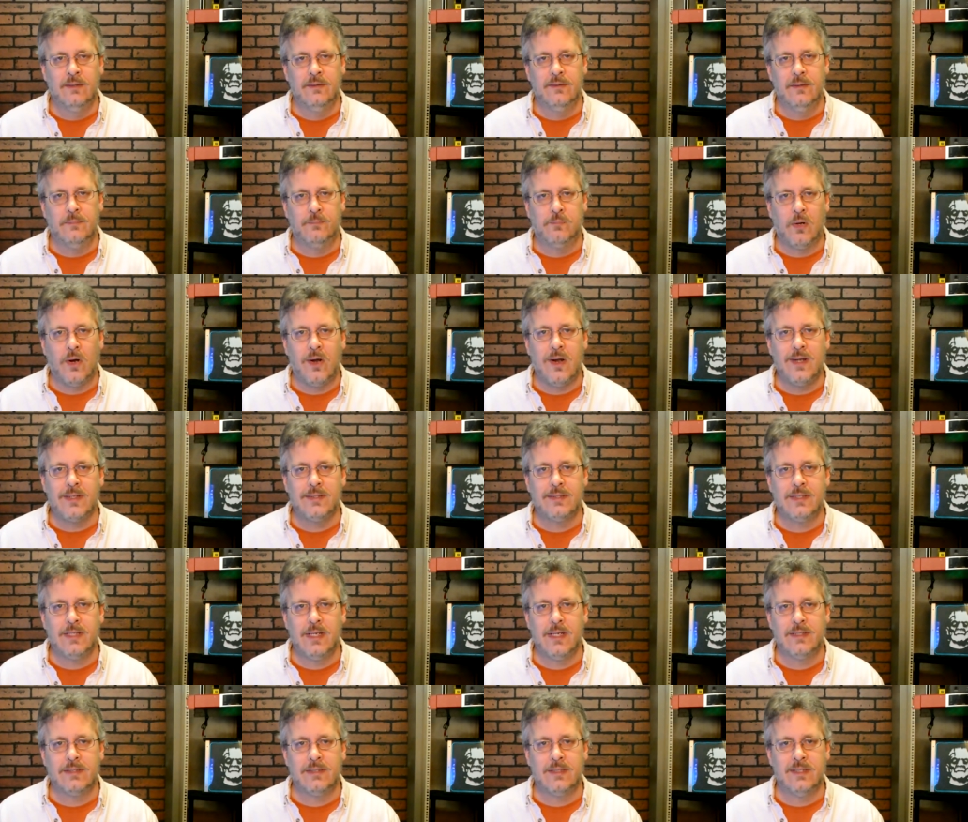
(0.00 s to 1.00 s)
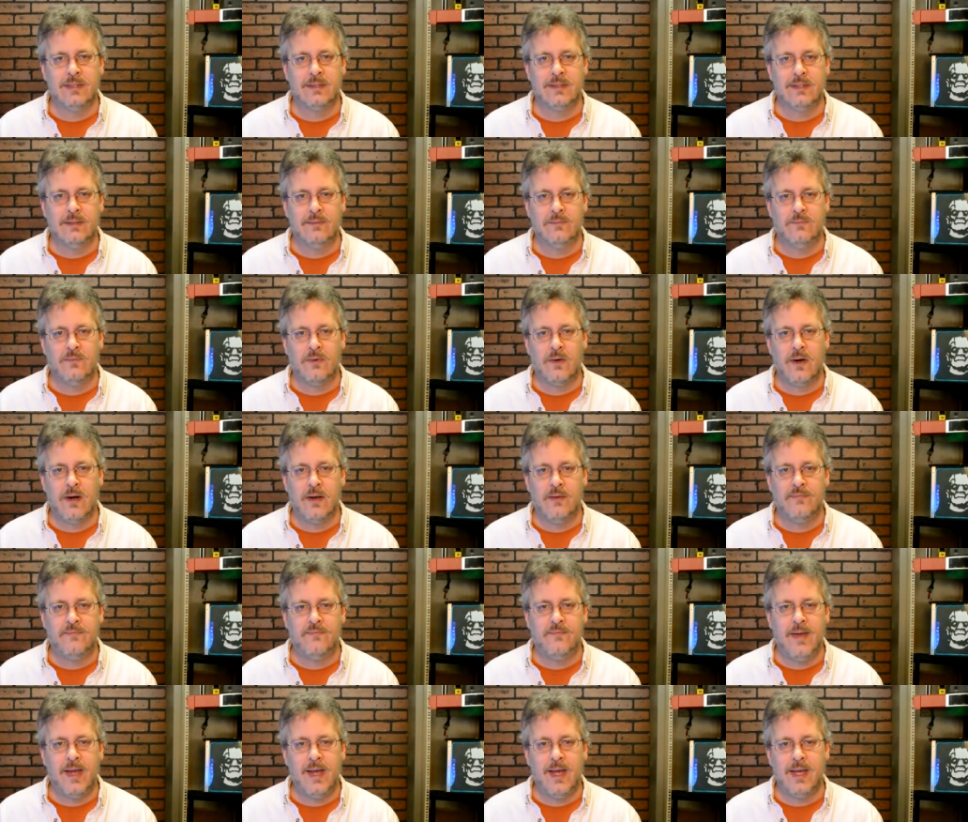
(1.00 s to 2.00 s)
The process isn't very
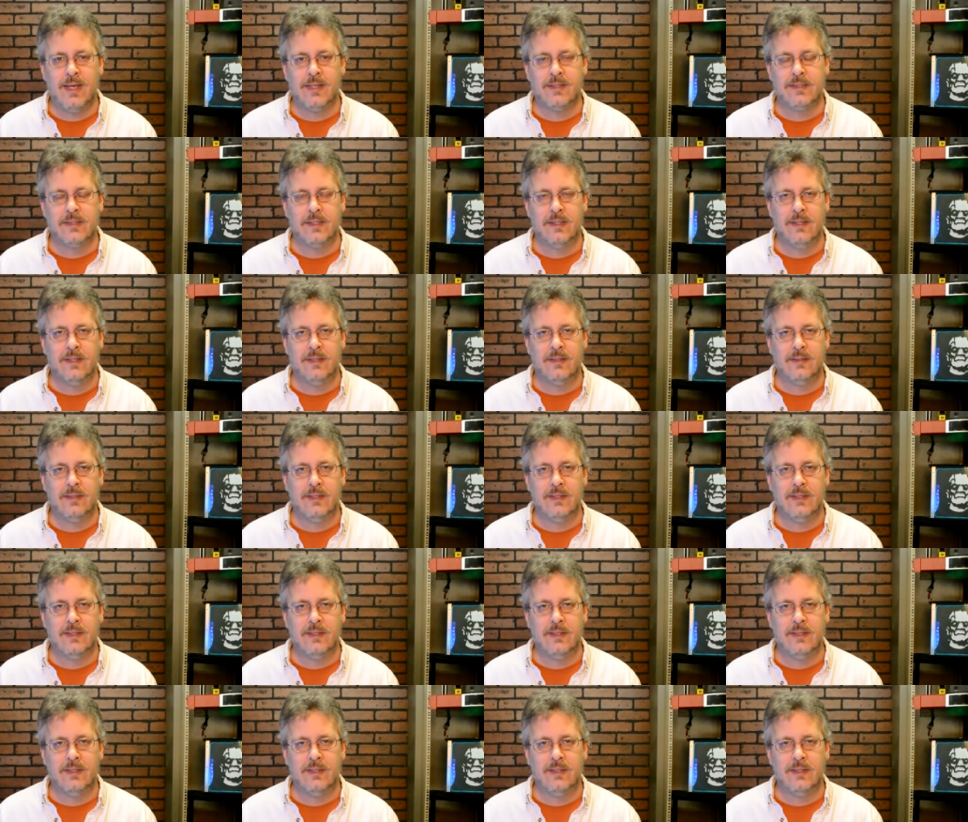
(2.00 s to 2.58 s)
fast and it